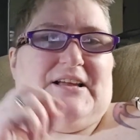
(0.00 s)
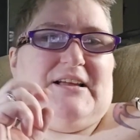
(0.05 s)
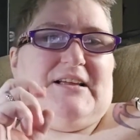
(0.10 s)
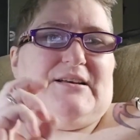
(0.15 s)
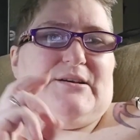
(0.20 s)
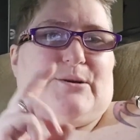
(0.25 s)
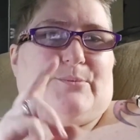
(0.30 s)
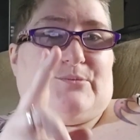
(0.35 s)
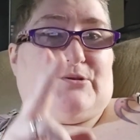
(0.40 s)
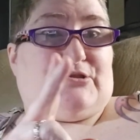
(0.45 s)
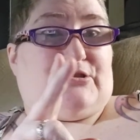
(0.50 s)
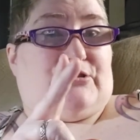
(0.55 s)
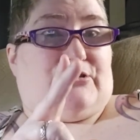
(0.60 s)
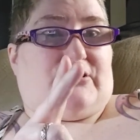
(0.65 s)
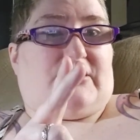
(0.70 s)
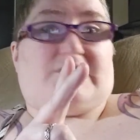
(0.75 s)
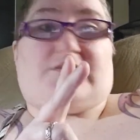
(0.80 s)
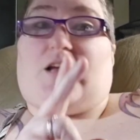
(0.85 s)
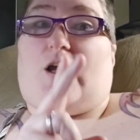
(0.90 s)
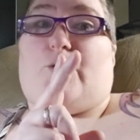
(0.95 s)
Number 2,
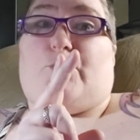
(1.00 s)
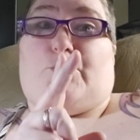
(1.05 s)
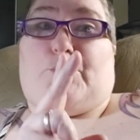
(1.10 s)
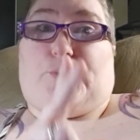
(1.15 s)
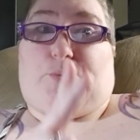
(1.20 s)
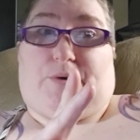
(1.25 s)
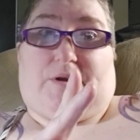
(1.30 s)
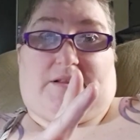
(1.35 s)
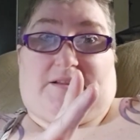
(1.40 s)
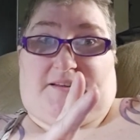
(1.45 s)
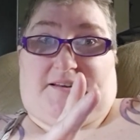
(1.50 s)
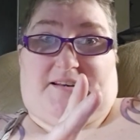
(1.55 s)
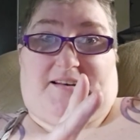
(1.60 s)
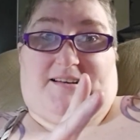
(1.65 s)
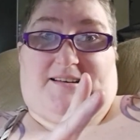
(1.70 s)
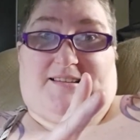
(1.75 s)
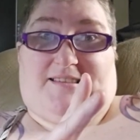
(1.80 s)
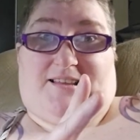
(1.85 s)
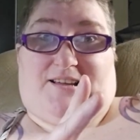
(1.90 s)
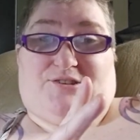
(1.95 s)
because I really
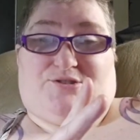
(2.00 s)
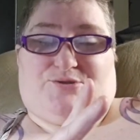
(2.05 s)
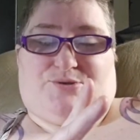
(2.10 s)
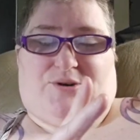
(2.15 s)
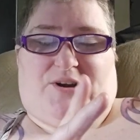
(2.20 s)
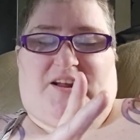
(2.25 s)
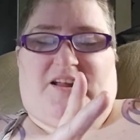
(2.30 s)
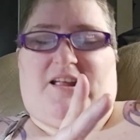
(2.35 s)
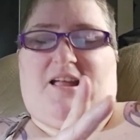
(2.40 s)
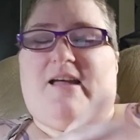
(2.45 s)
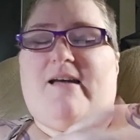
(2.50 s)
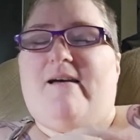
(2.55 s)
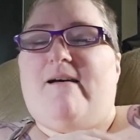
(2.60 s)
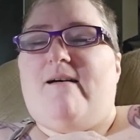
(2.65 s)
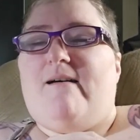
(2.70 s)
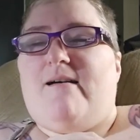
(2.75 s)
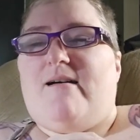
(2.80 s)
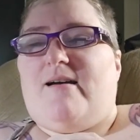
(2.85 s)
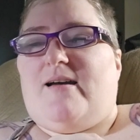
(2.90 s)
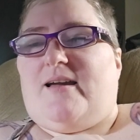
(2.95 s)
needed that drink.
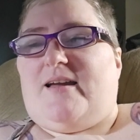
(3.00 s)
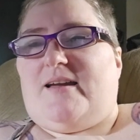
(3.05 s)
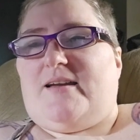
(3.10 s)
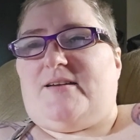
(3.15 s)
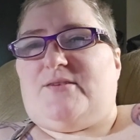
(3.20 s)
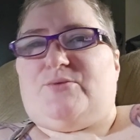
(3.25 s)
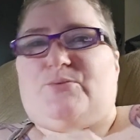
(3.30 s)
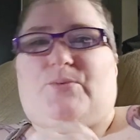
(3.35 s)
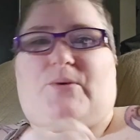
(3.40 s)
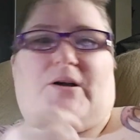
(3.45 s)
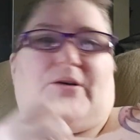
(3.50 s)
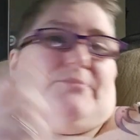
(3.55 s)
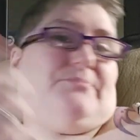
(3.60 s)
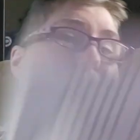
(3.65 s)
And, well,